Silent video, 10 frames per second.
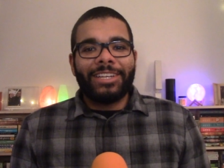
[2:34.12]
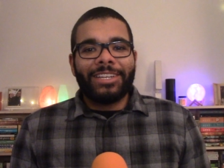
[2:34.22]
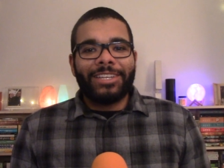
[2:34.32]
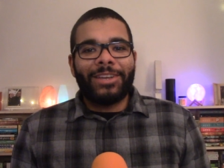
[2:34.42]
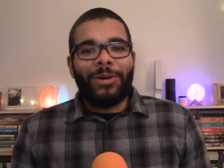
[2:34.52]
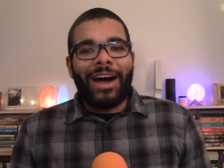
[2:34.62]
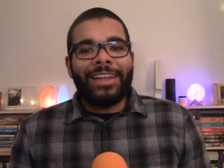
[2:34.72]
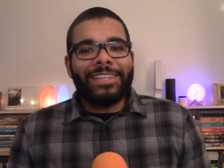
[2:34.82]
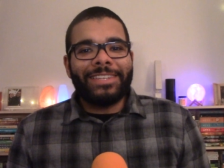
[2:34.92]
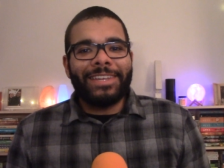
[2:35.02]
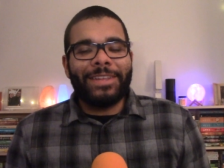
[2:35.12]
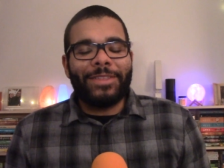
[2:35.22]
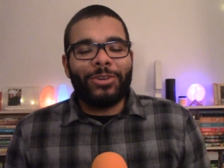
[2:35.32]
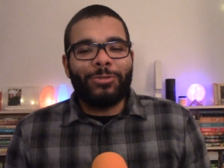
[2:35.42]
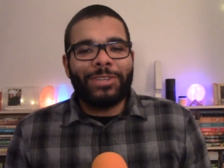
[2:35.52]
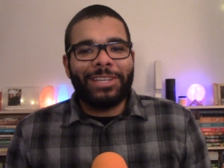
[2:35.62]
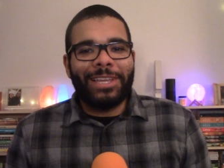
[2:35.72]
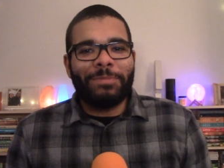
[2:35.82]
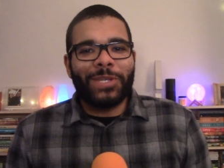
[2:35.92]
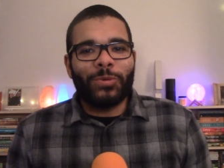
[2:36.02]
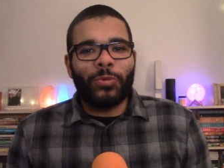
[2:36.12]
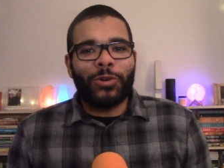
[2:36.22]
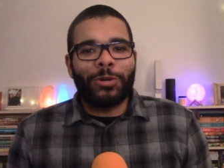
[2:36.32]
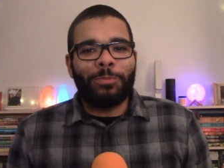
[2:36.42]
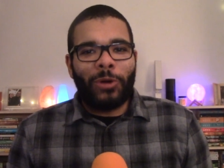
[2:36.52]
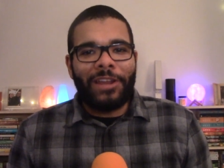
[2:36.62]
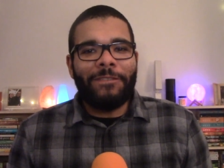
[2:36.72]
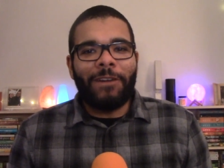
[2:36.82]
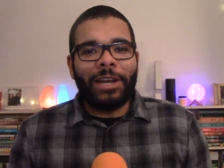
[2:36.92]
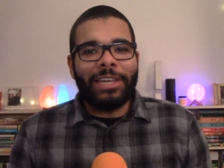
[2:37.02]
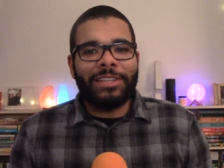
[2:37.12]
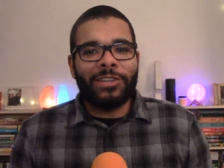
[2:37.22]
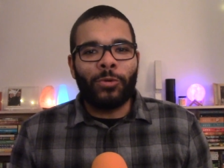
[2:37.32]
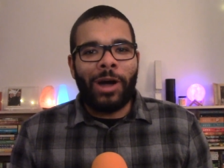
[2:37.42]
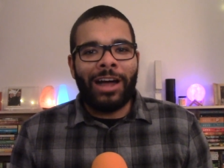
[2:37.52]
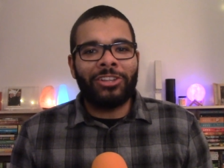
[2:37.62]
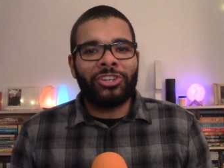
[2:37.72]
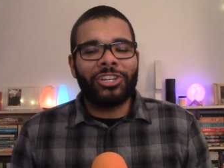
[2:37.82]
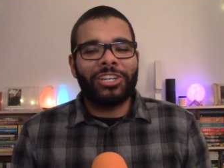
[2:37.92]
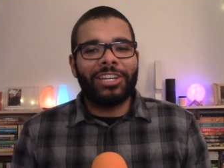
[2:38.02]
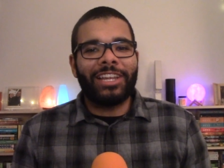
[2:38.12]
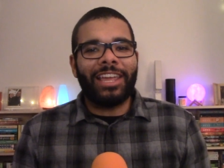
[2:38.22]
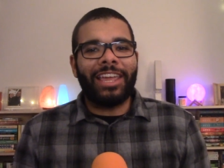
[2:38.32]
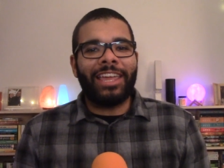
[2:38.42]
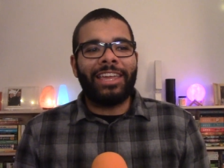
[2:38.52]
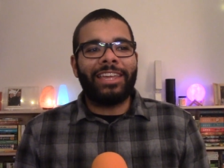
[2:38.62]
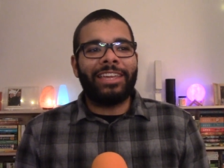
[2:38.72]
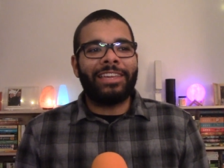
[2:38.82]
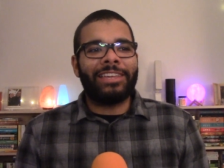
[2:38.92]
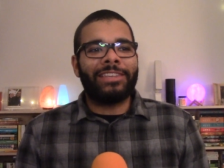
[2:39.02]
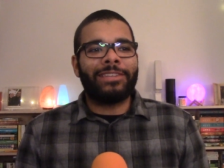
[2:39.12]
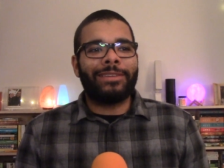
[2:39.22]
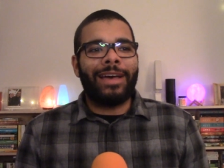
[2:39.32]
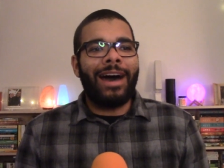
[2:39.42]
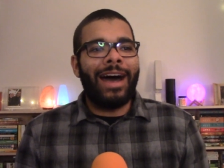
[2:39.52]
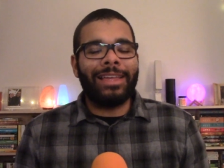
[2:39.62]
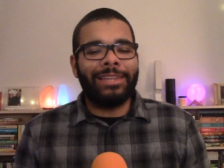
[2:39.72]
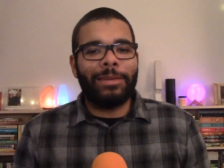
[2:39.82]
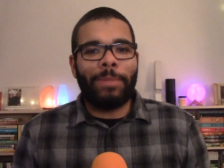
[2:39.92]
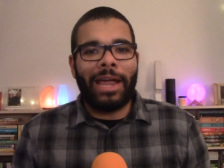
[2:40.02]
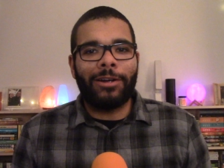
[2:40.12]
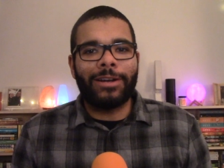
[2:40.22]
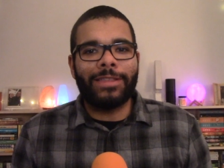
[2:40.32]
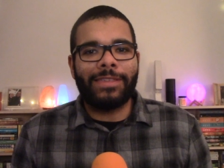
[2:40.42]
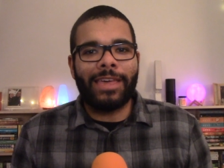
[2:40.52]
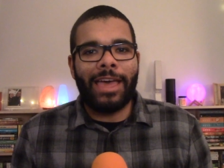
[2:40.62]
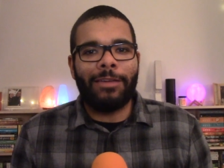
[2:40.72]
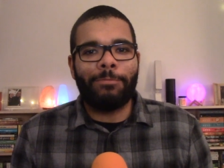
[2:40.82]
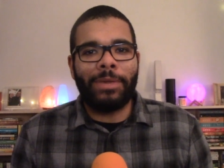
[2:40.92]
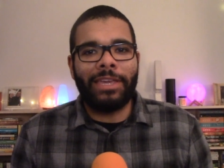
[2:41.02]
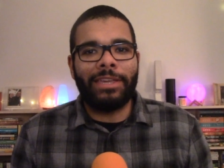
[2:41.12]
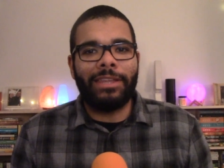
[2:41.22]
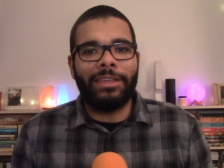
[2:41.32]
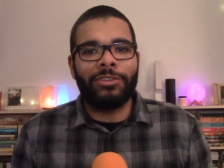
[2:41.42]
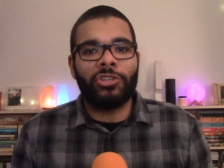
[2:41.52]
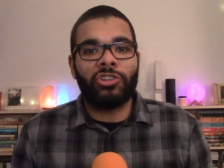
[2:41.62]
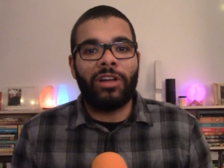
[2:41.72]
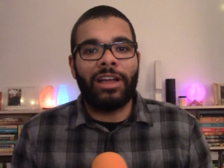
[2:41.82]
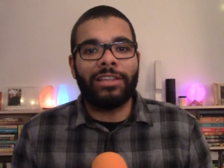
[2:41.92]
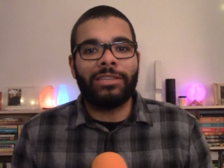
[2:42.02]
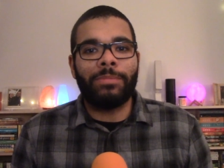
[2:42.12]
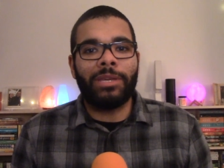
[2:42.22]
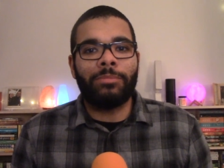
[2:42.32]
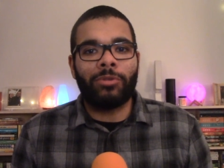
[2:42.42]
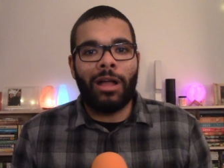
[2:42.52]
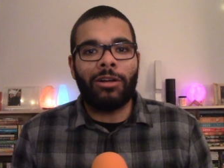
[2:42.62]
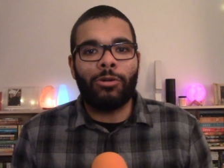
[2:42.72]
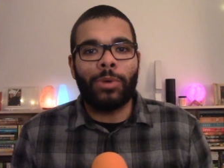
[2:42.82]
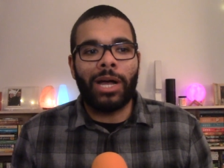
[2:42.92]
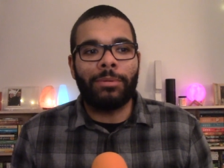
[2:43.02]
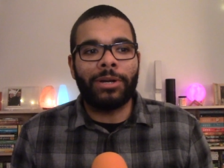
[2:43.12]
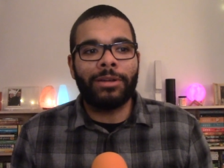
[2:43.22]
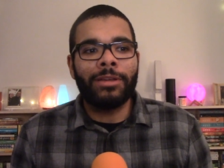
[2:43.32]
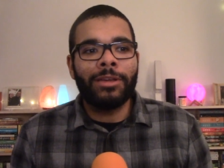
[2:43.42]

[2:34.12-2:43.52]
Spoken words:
So honestly, those clips were pretty funny to watch. It is highly apparent that Pete is trying to be Barack Obama.